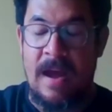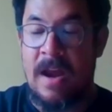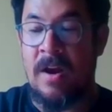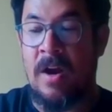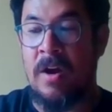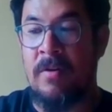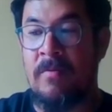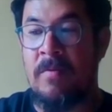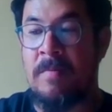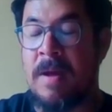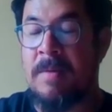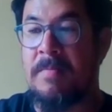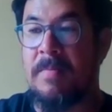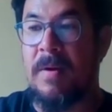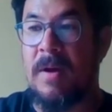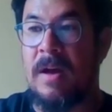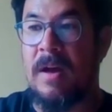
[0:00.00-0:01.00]
and I
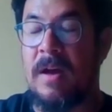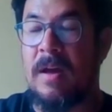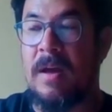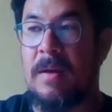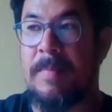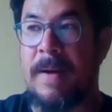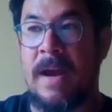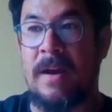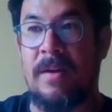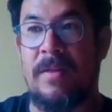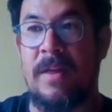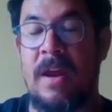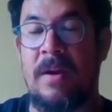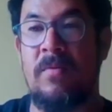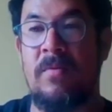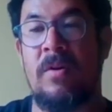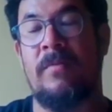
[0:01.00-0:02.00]
remember back
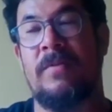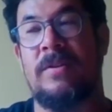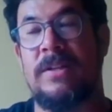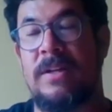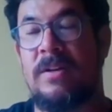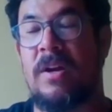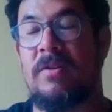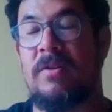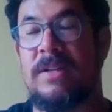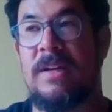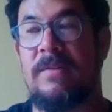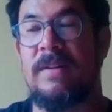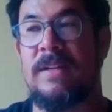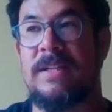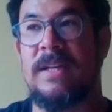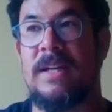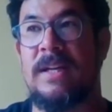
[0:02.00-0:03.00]
then, obviously, no
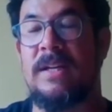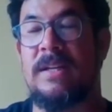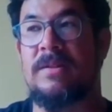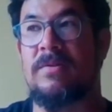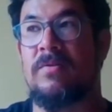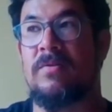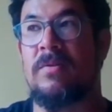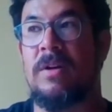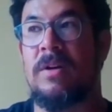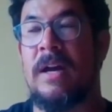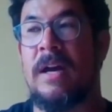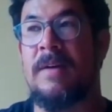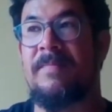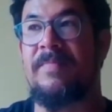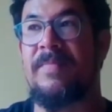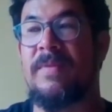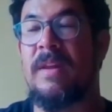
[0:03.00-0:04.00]
DVDs or
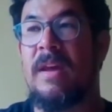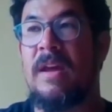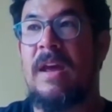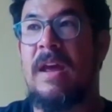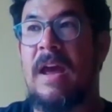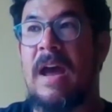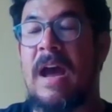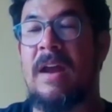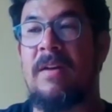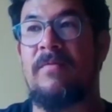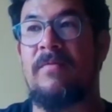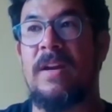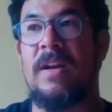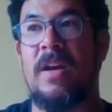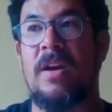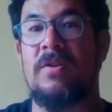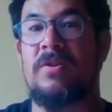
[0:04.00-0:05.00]
and
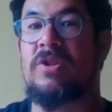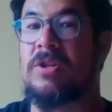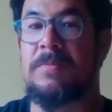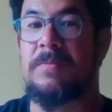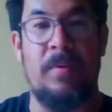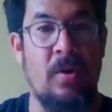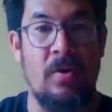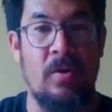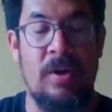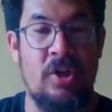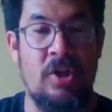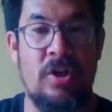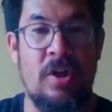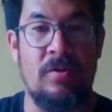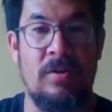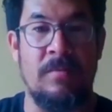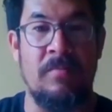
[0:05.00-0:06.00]
videos, just purely
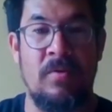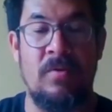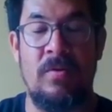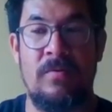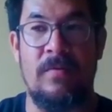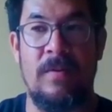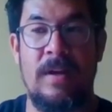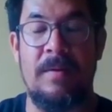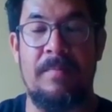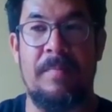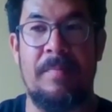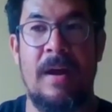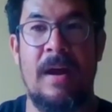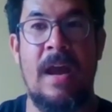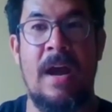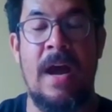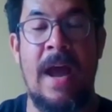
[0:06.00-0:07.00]
showed the movie.
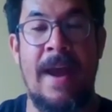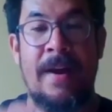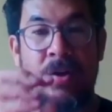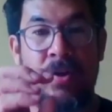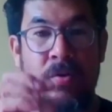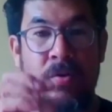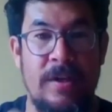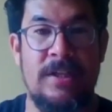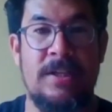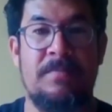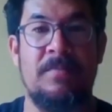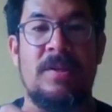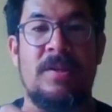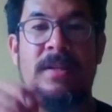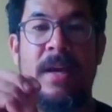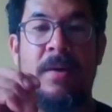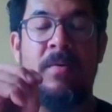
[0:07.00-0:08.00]
But at
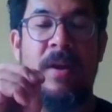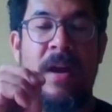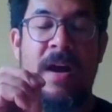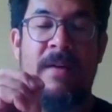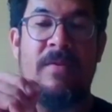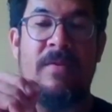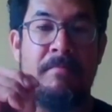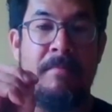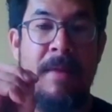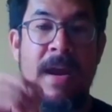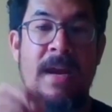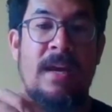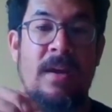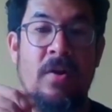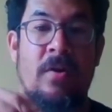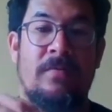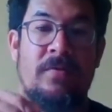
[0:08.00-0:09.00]
Christmas, they would have the
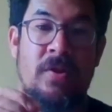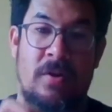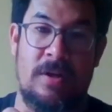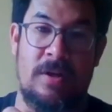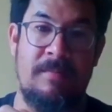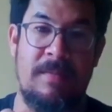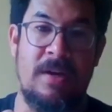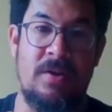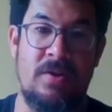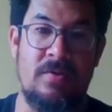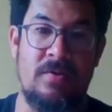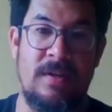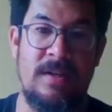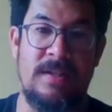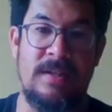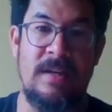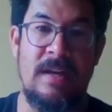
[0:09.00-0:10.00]
making of
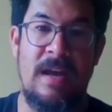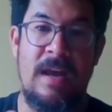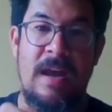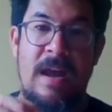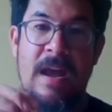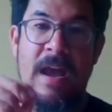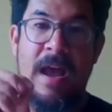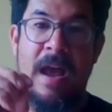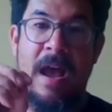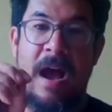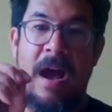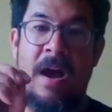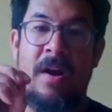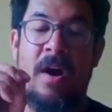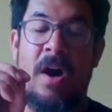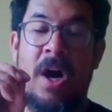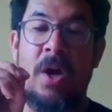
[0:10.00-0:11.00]
documentaries,
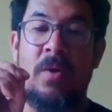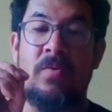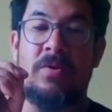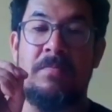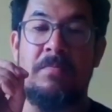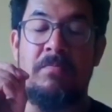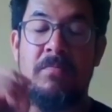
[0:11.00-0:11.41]
and I was